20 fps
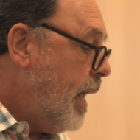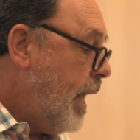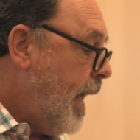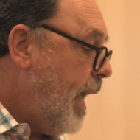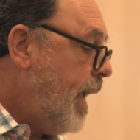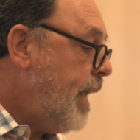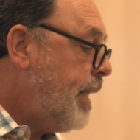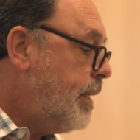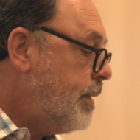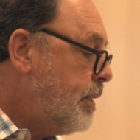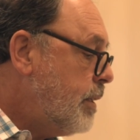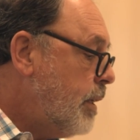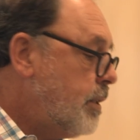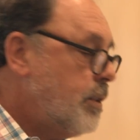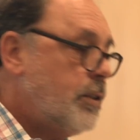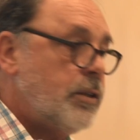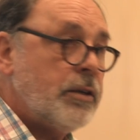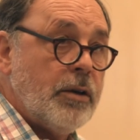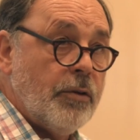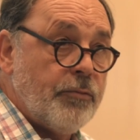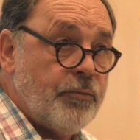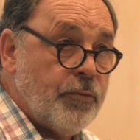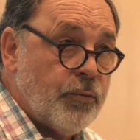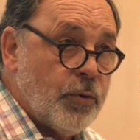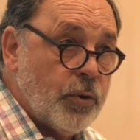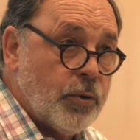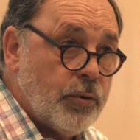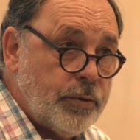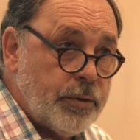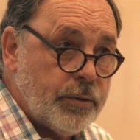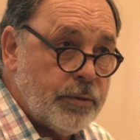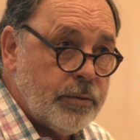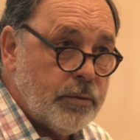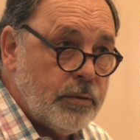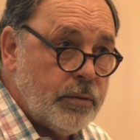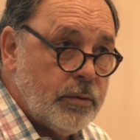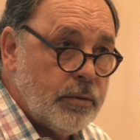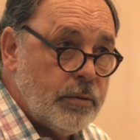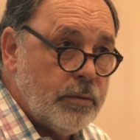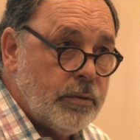80 tons of fruit,
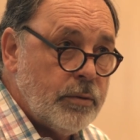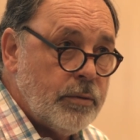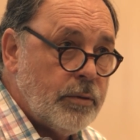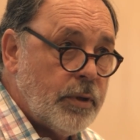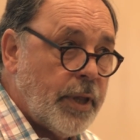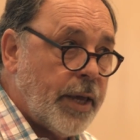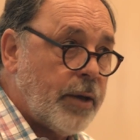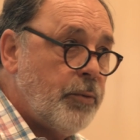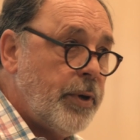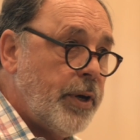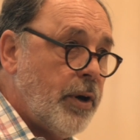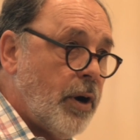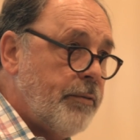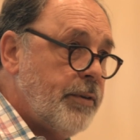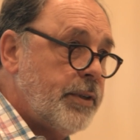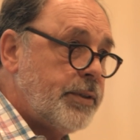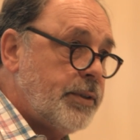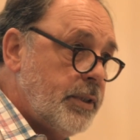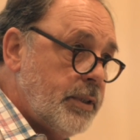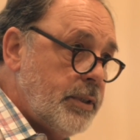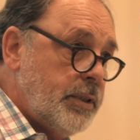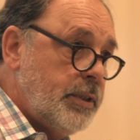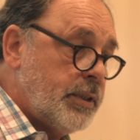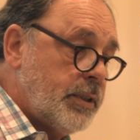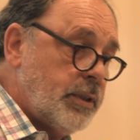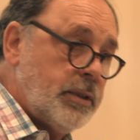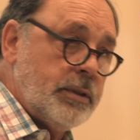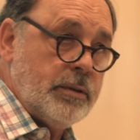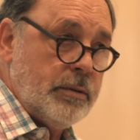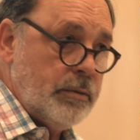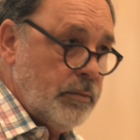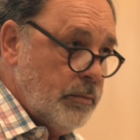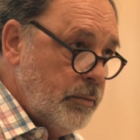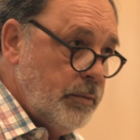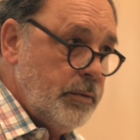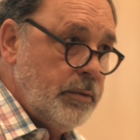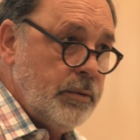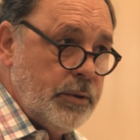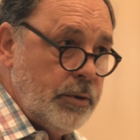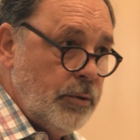like we harvested just
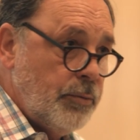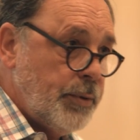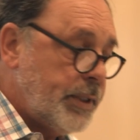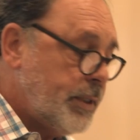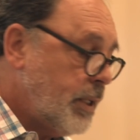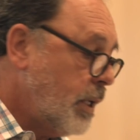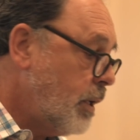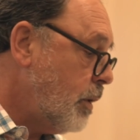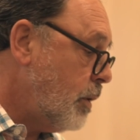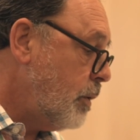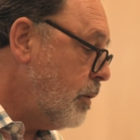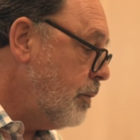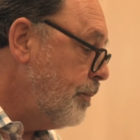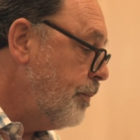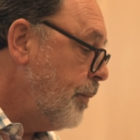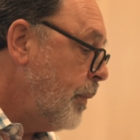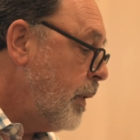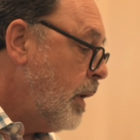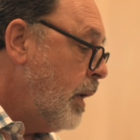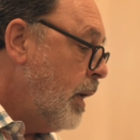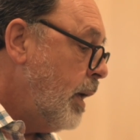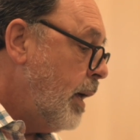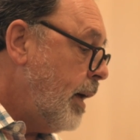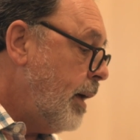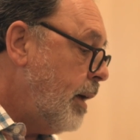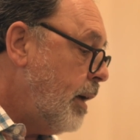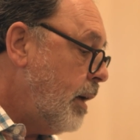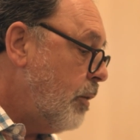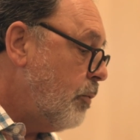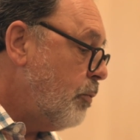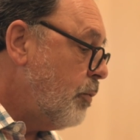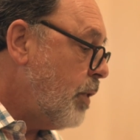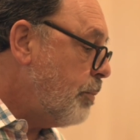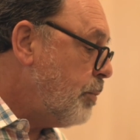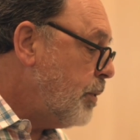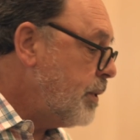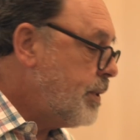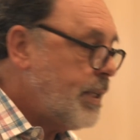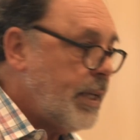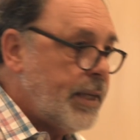2 weeks ago,
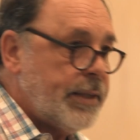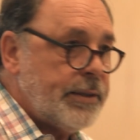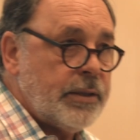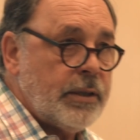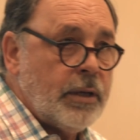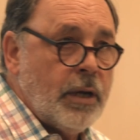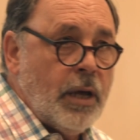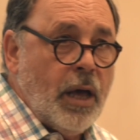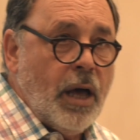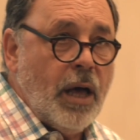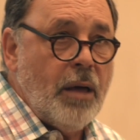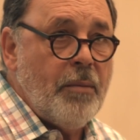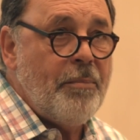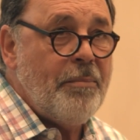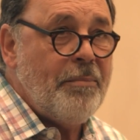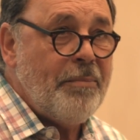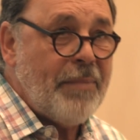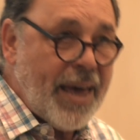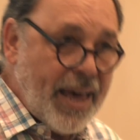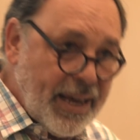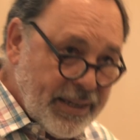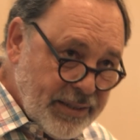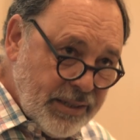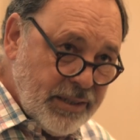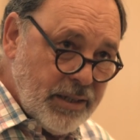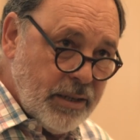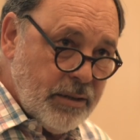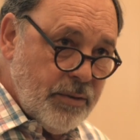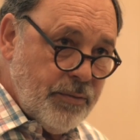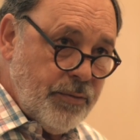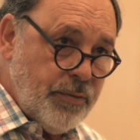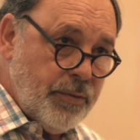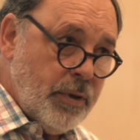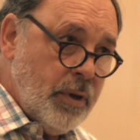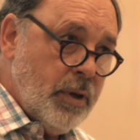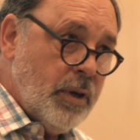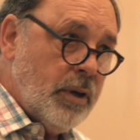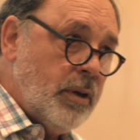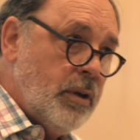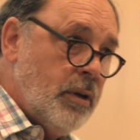represents a
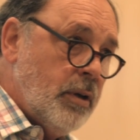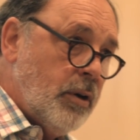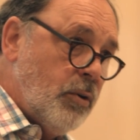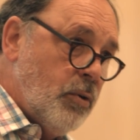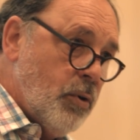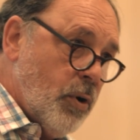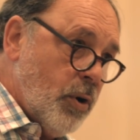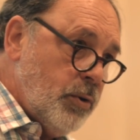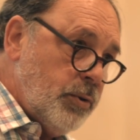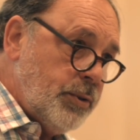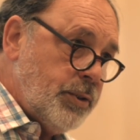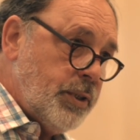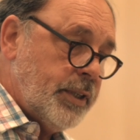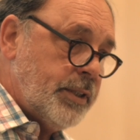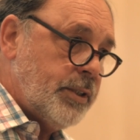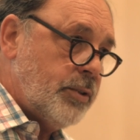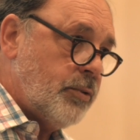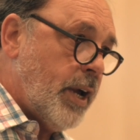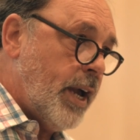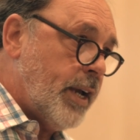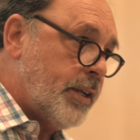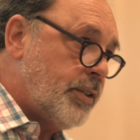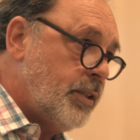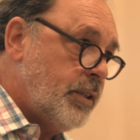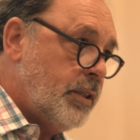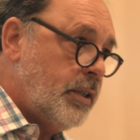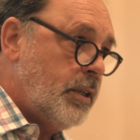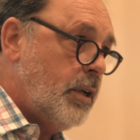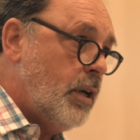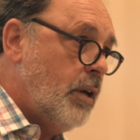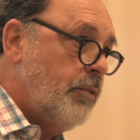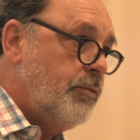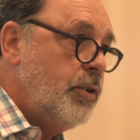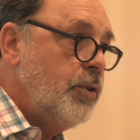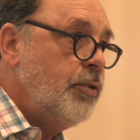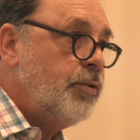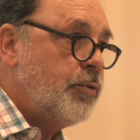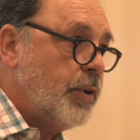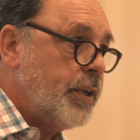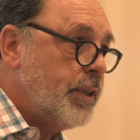massive gross extraction of
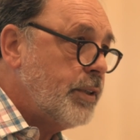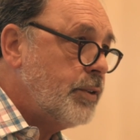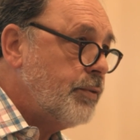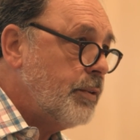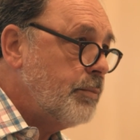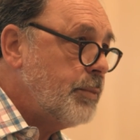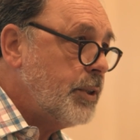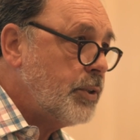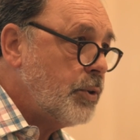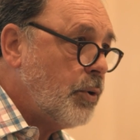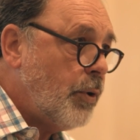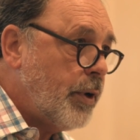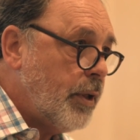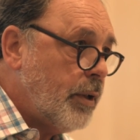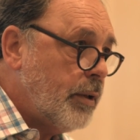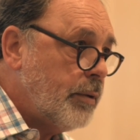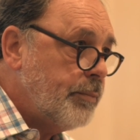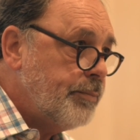nutrients from the soil.